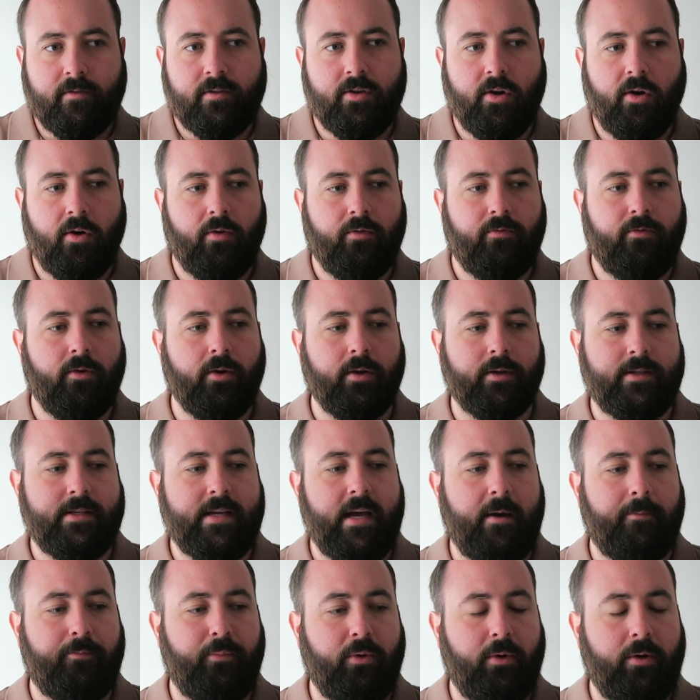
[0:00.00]
So for
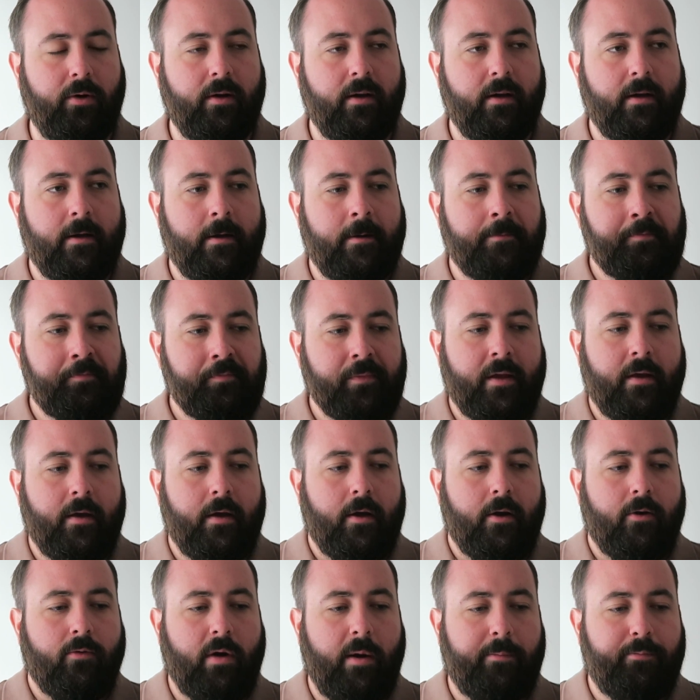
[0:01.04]
example,
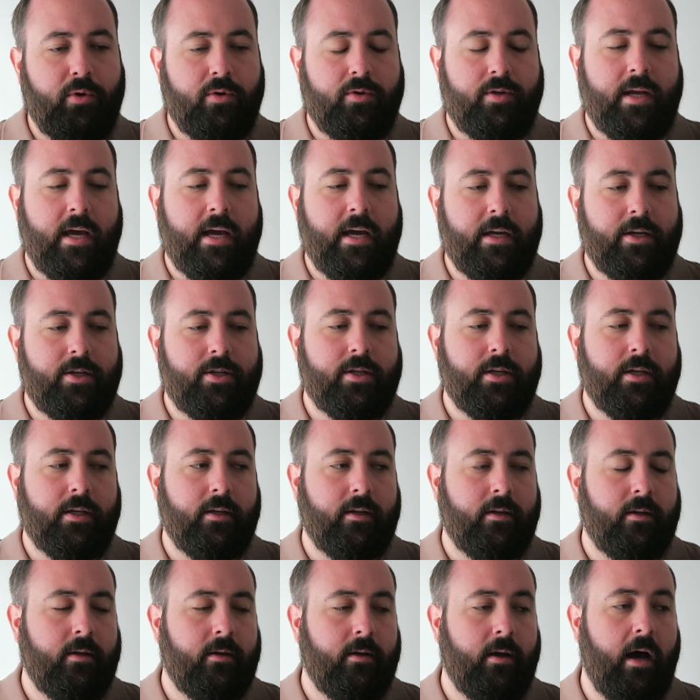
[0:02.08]

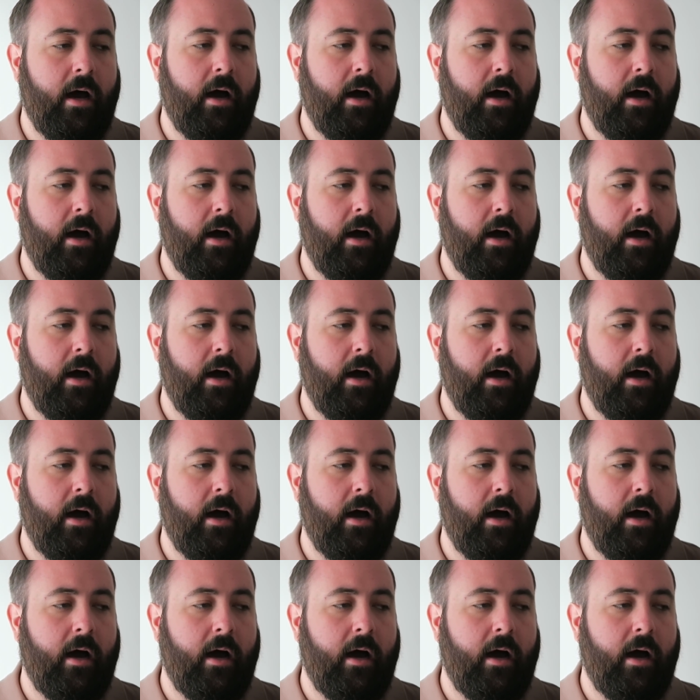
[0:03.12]
reputation